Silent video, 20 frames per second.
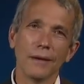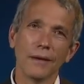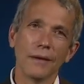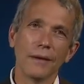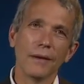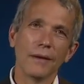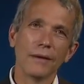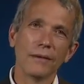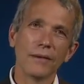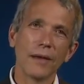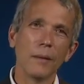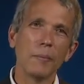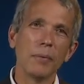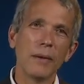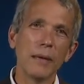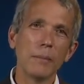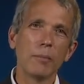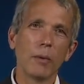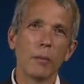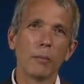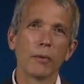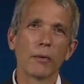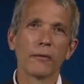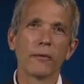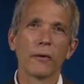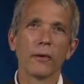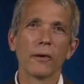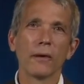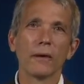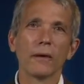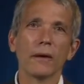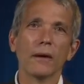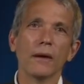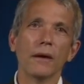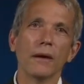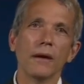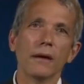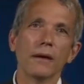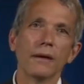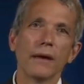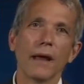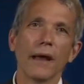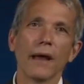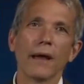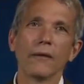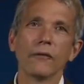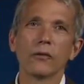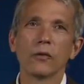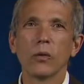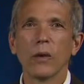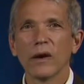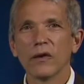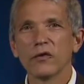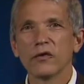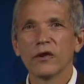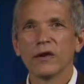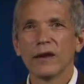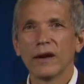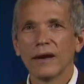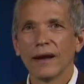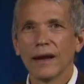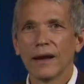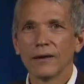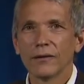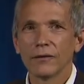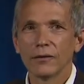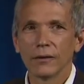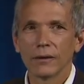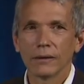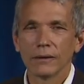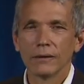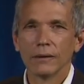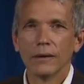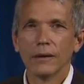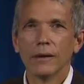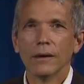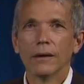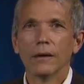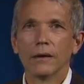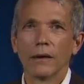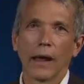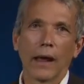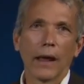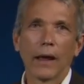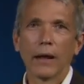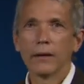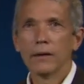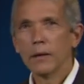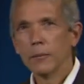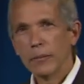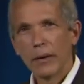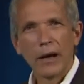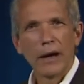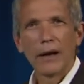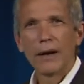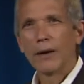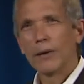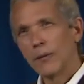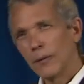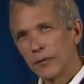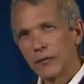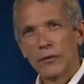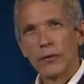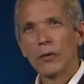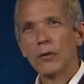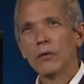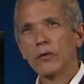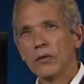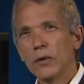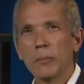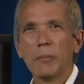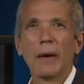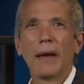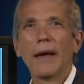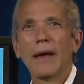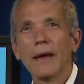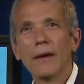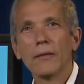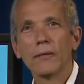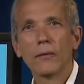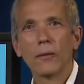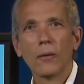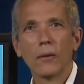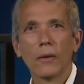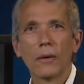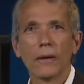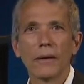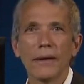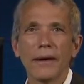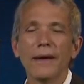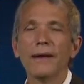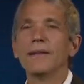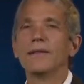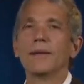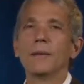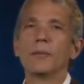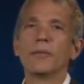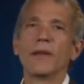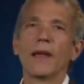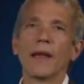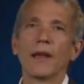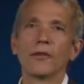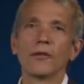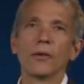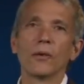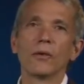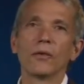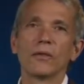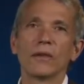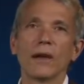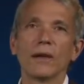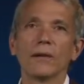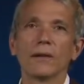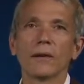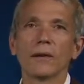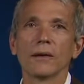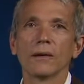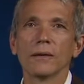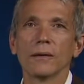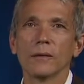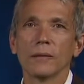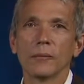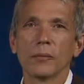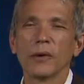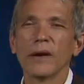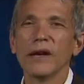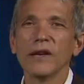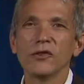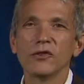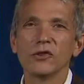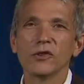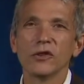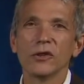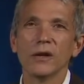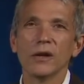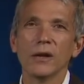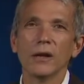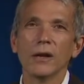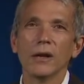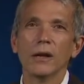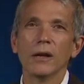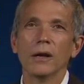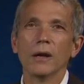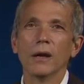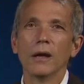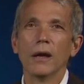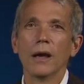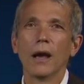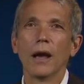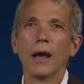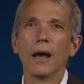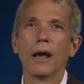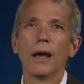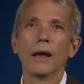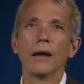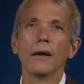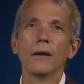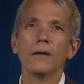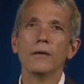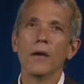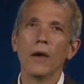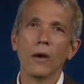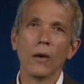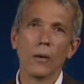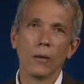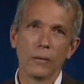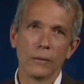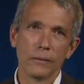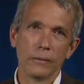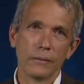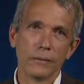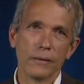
Some people prefer to have question and answer. Can the buyer refuse to pay for insubstantial seller breach? Uh, no.